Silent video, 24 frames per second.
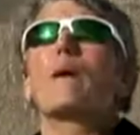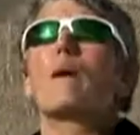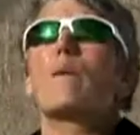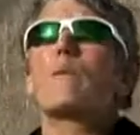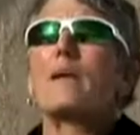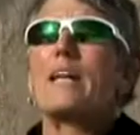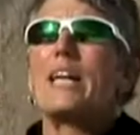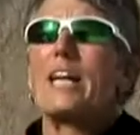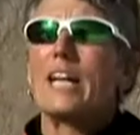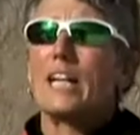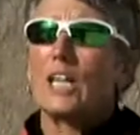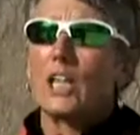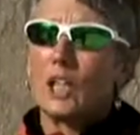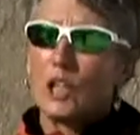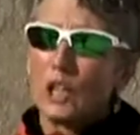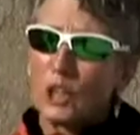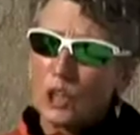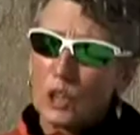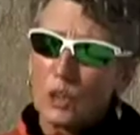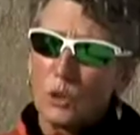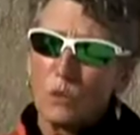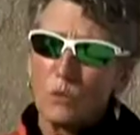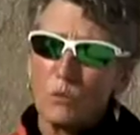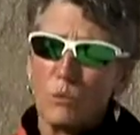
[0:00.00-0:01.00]
but we
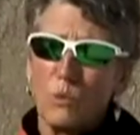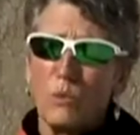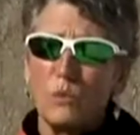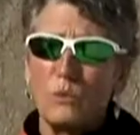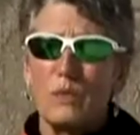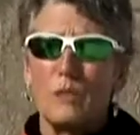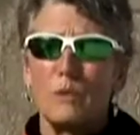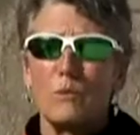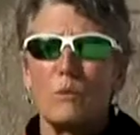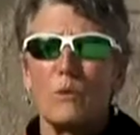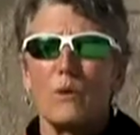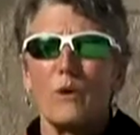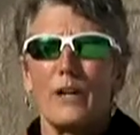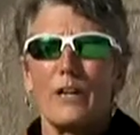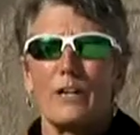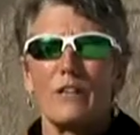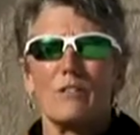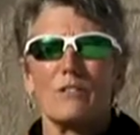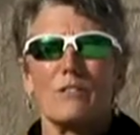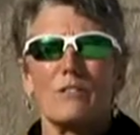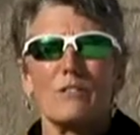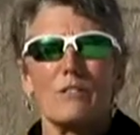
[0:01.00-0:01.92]
include wounded warriors.